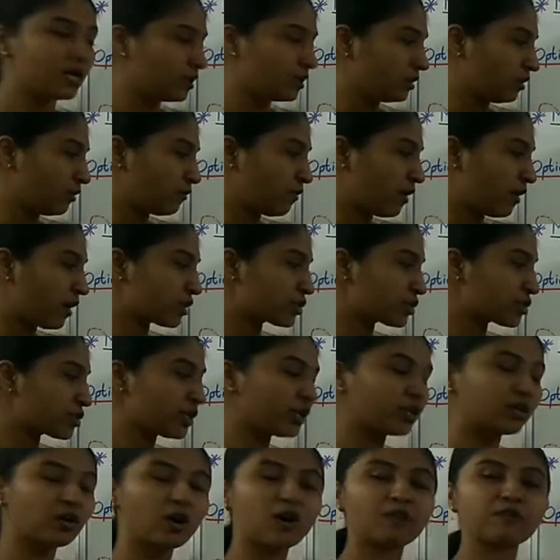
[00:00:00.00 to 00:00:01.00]
The
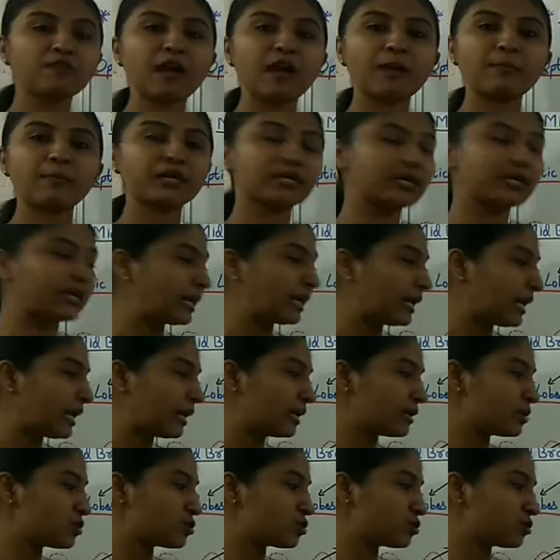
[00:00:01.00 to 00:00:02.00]
function of
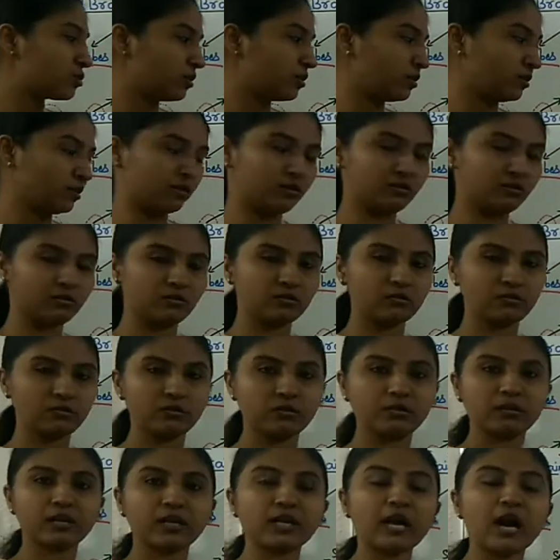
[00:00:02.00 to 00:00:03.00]
amygdala is
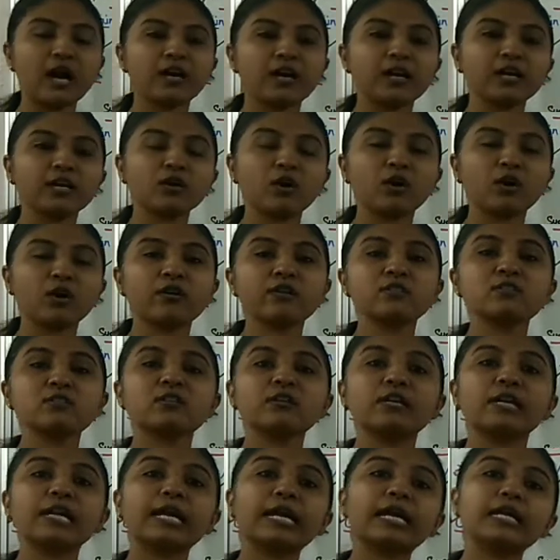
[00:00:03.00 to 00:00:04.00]
regarding or is
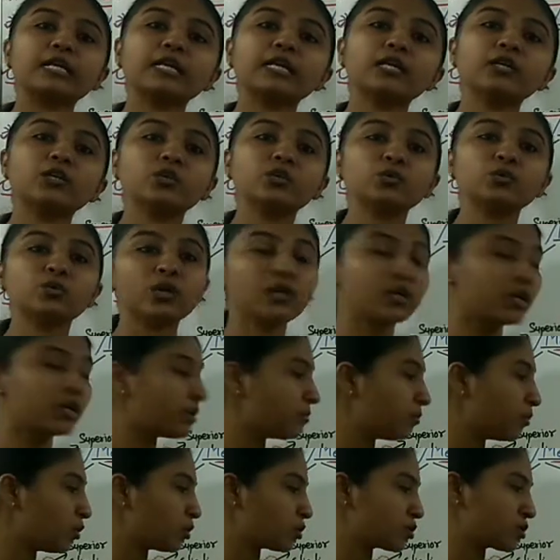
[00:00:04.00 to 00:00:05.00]
related to the
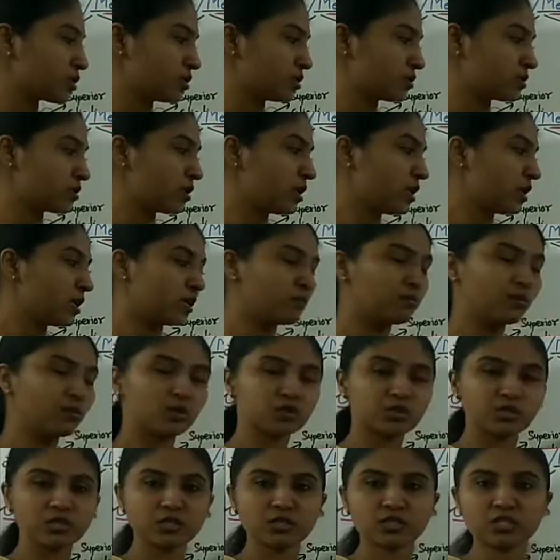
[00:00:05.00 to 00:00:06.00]

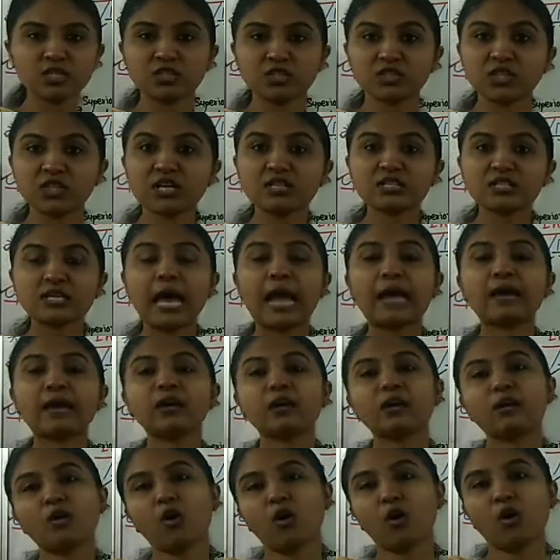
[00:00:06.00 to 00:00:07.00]
emotions such as
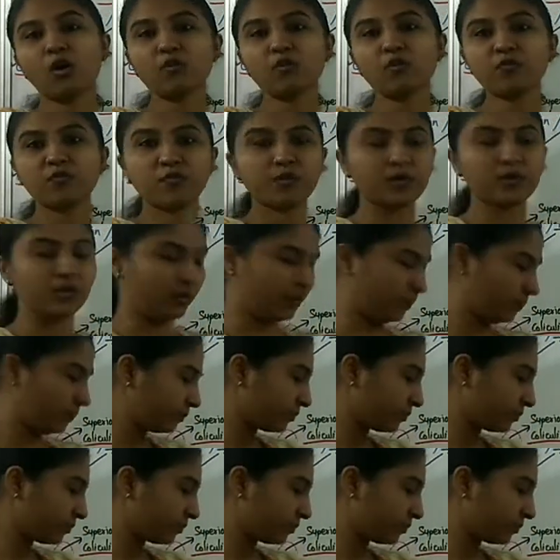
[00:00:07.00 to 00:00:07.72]
anger or fear.